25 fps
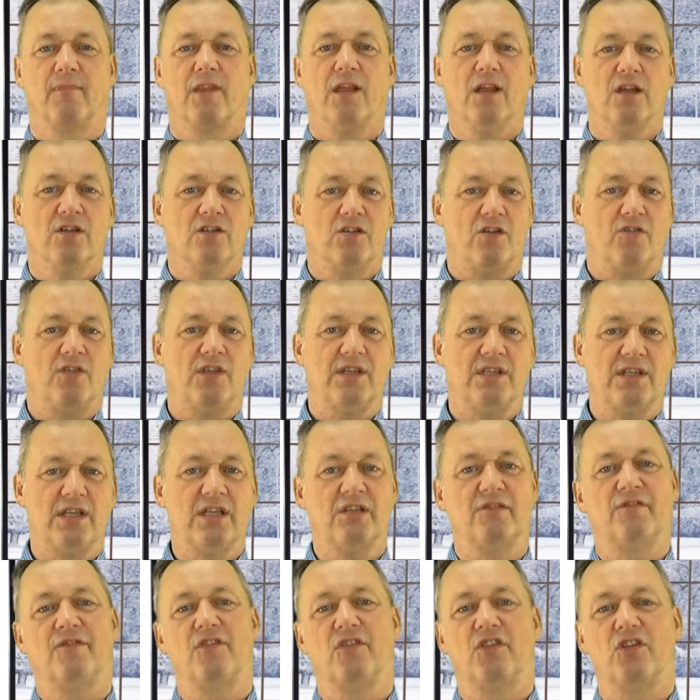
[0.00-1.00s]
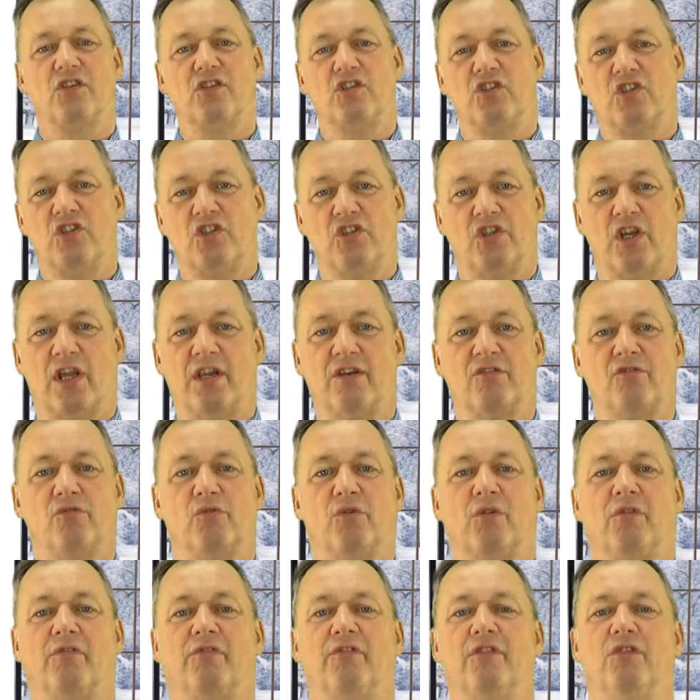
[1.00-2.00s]
So this is for the
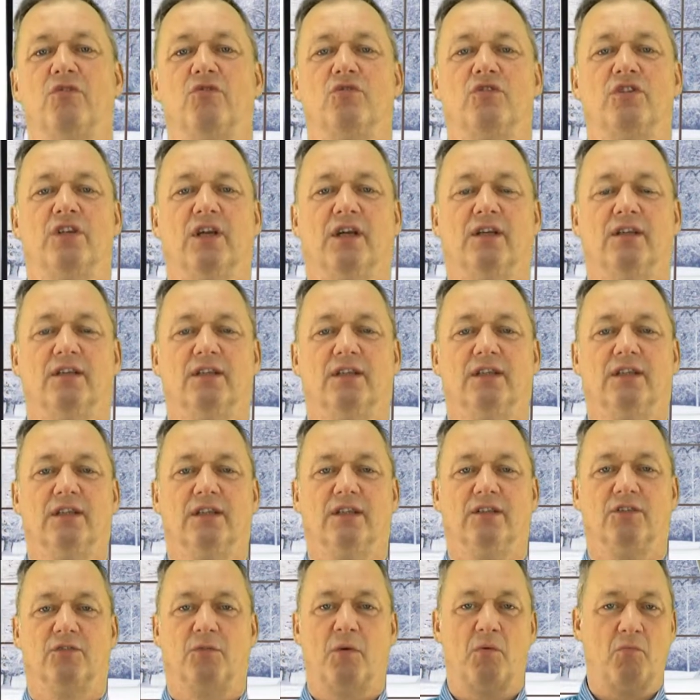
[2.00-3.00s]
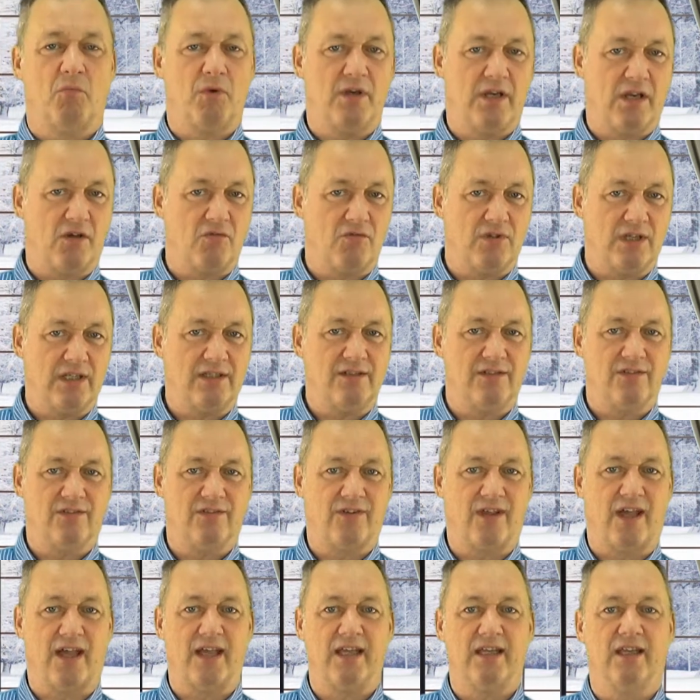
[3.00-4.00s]
general future. It's when we don't need to
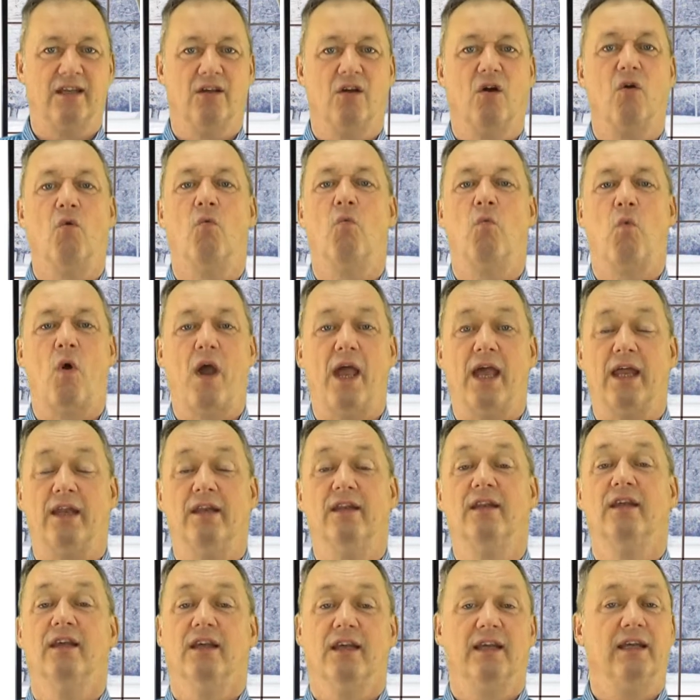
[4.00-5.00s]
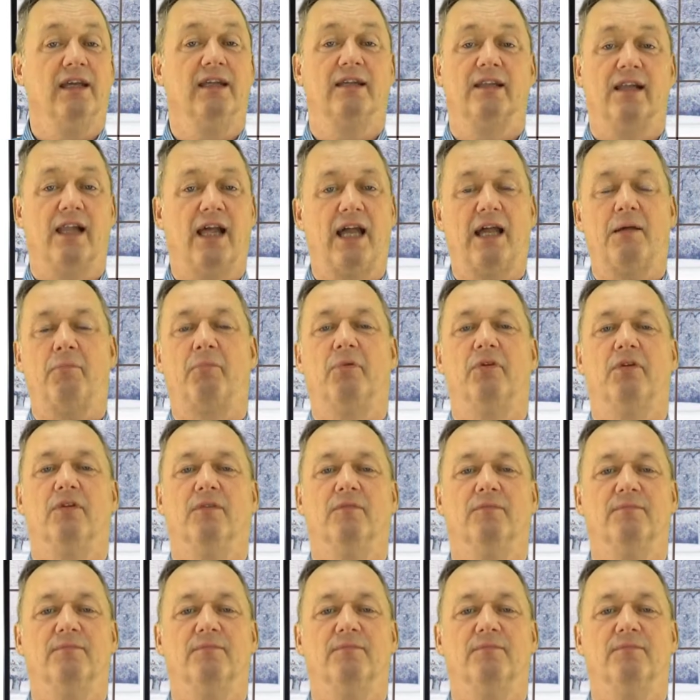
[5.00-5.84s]
say when it'll happen.